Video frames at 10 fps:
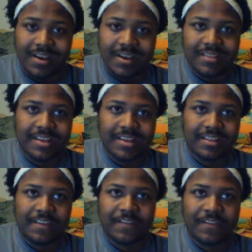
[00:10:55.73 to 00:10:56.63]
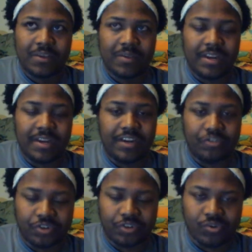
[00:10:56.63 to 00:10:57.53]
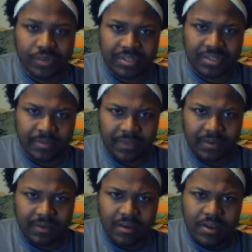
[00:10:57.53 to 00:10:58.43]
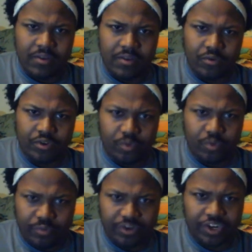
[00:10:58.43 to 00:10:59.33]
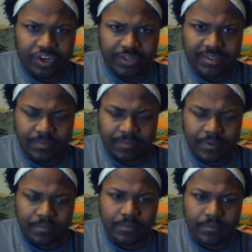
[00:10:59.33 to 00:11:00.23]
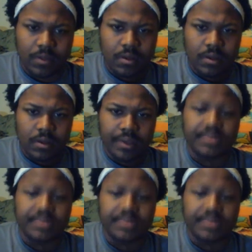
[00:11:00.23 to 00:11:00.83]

that they feel they need to destroy something in order to appreciate something. It is